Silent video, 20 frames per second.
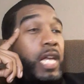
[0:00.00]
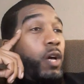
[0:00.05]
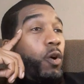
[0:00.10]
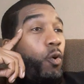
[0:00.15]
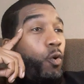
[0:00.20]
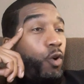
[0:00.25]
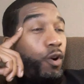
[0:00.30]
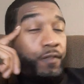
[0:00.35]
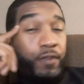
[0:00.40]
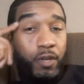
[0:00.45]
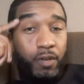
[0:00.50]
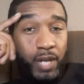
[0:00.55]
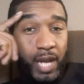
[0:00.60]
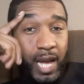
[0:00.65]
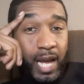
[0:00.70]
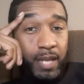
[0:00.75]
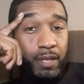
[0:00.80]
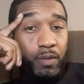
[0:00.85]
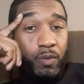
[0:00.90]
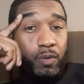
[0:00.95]
Or if you're
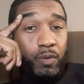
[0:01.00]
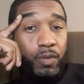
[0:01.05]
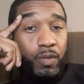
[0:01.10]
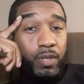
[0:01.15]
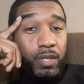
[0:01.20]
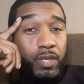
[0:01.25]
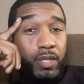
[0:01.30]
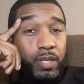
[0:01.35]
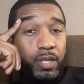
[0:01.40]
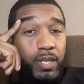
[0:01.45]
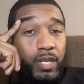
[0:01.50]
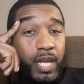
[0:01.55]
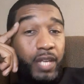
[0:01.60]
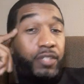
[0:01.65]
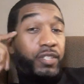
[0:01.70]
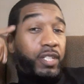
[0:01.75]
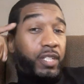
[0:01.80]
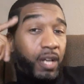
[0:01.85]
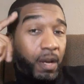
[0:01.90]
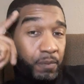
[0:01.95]
not, and
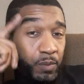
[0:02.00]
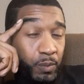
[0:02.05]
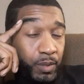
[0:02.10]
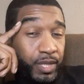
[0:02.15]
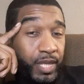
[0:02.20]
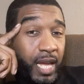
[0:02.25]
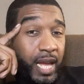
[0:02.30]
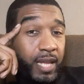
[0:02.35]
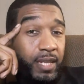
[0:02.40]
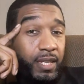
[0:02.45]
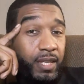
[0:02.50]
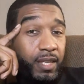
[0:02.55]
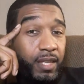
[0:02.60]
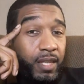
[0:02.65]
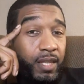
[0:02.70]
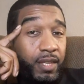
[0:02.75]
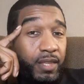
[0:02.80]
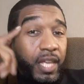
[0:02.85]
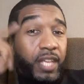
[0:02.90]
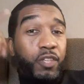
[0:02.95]
she comes with that,
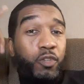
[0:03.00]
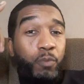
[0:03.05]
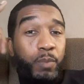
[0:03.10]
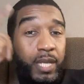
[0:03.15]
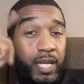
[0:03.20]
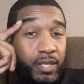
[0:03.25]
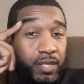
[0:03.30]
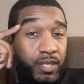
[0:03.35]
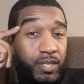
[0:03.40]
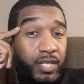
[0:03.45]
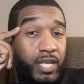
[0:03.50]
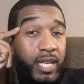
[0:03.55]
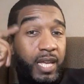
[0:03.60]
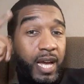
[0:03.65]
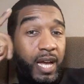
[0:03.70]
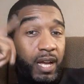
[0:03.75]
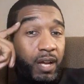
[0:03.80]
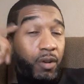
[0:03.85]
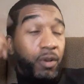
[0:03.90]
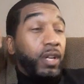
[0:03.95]
then you begin to see
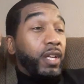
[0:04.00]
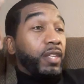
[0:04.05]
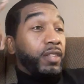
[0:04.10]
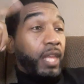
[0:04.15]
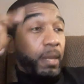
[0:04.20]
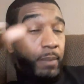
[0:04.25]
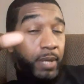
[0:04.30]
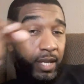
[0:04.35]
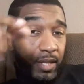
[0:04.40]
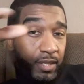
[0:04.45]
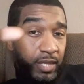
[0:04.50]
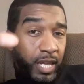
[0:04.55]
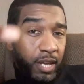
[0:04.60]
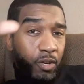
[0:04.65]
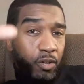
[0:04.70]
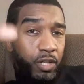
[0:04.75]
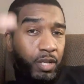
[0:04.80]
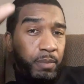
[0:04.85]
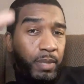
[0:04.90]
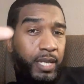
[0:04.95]
how they're
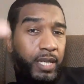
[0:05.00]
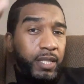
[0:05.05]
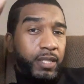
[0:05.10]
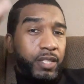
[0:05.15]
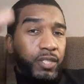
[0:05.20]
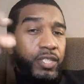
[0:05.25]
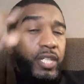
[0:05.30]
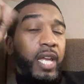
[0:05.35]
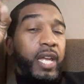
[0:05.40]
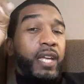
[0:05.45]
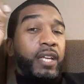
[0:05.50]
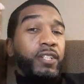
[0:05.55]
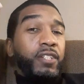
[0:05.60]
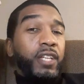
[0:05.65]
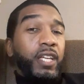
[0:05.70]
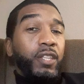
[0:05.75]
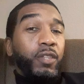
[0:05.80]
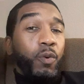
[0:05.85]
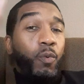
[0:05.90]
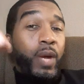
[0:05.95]
going to begin to change
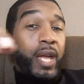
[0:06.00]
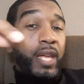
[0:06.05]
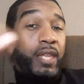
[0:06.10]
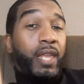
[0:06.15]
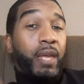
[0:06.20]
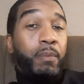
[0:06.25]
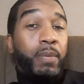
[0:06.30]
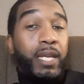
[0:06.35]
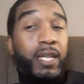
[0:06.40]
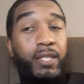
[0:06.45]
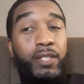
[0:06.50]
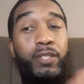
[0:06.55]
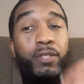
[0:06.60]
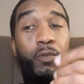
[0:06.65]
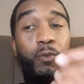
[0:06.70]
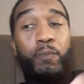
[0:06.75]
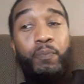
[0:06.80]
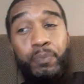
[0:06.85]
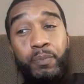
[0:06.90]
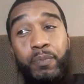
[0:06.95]
in the way they begin
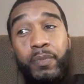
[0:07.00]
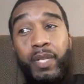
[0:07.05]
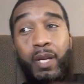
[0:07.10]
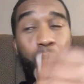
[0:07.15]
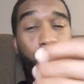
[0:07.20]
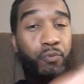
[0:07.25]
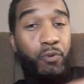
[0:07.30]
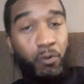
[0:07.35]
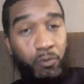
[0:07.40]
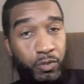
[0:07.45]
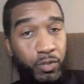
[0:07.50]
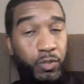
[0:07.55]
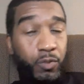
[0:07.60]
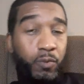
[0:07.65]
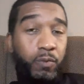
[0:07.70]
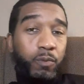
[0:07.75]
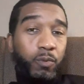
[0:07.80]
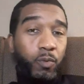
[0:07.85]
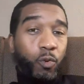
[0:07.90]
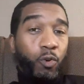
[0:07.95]
to approach you,
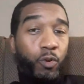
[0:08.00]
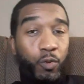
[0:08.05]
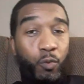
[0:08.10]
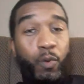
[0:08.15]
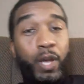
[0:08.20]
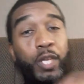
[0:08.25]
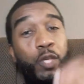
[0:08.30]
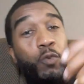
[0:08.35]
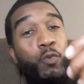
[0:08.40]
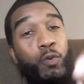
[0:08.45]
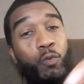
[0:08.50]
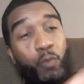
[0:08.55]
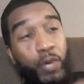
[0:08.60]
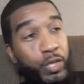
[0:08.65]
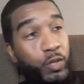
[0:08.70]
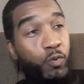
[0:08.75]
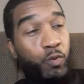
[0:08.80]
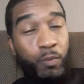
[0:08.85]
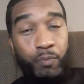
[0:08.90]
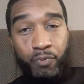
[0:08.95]
or the way when
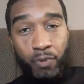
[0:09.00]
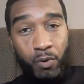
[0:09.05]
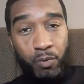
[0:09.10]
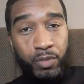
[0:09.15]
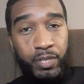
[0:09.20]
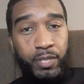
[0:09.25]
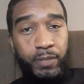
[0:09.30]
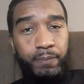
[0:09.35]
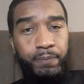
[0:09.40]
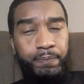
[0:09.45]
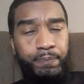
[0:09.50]
you approach,